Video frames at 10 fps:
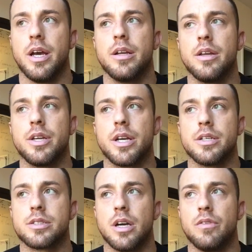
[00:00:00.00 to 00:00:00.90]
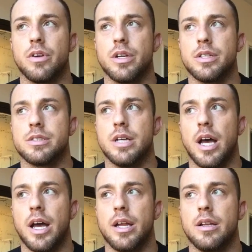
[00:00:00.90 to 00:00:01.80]
And another thing I discovered is
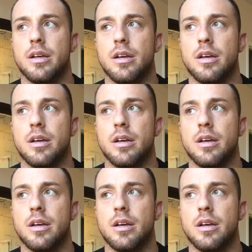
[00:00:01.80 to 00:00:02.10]
that